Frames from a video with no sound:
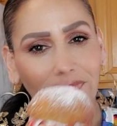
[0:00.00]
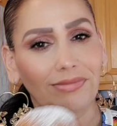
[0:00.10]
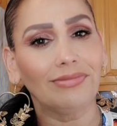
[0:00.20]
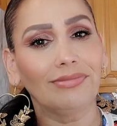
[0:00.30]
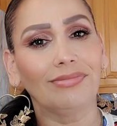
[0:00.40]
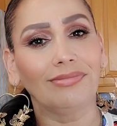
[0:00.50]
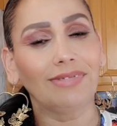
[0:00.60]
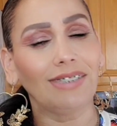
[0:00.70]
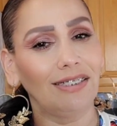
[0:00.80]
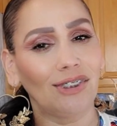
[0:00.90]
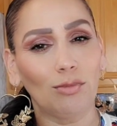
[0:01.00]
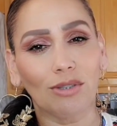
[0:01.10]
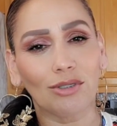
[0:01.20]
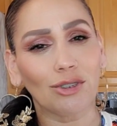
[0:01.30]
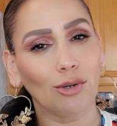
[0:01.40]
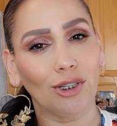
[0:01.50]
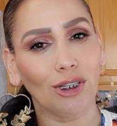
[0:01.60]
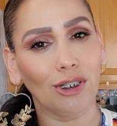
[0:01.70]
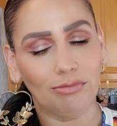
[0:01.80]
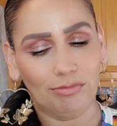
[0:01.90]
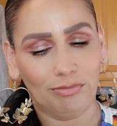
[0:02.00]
And it smells so good.